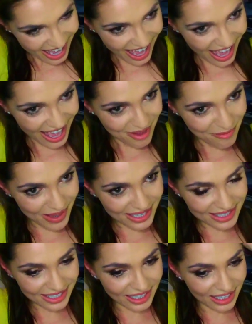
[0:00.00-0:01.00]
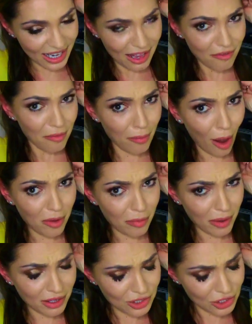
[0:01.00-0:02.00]
I basically, even bobby
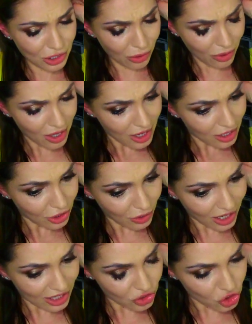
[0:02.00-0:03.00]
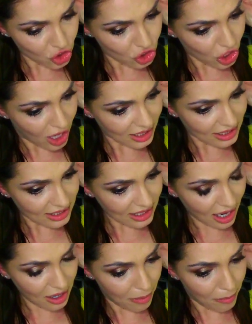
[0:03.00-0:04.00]
pins too, you can just
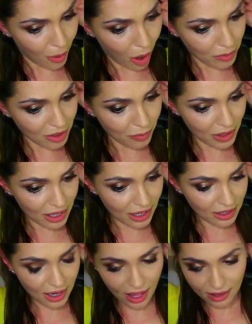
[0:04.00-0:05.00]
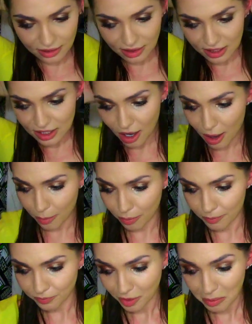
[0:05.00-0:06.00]
kind of bobby pin it at the top.
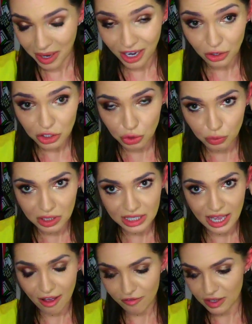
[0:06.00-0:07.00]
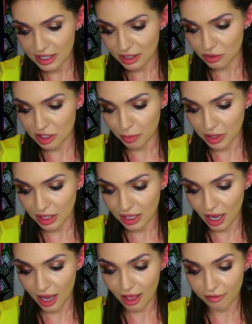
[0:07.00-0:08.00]
My hair is really heavy, so typically
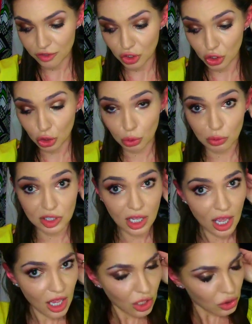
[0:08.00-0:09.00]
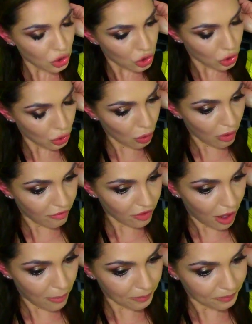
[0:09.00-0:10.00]
I have to use 2 of
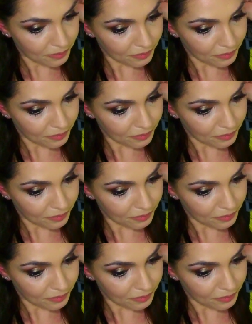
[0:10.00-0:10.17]
them.